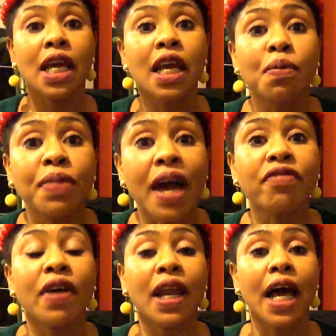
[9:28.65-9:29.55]
in
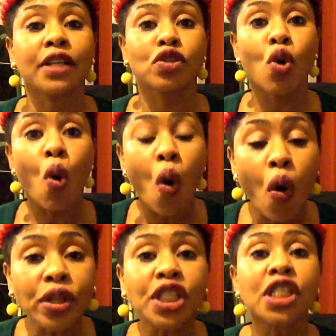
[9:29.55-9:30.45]
Biafra land,
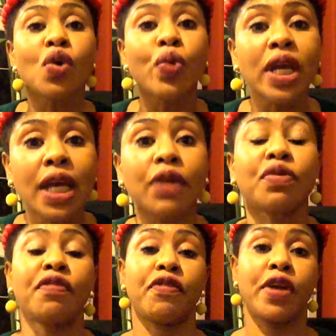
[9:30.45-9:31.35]
until we get
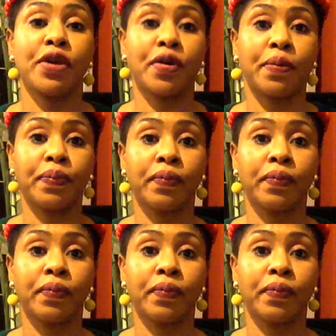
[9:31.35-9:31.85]
referendum.